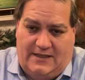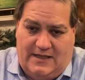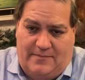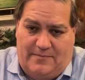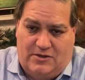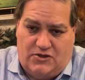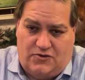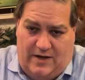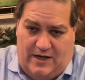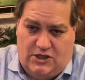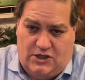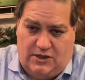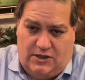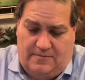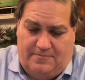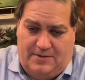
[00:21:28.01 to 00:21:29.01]

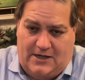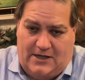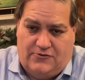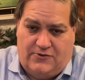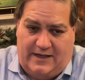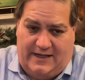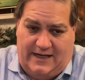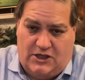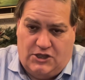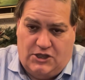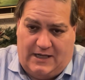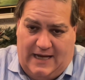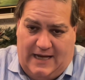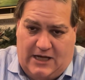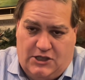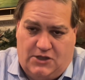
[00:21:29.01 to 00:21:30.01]
demonstration, the patriotic
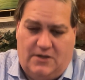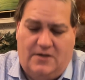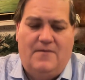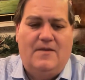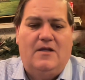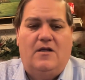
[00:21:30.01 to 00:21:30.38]
education,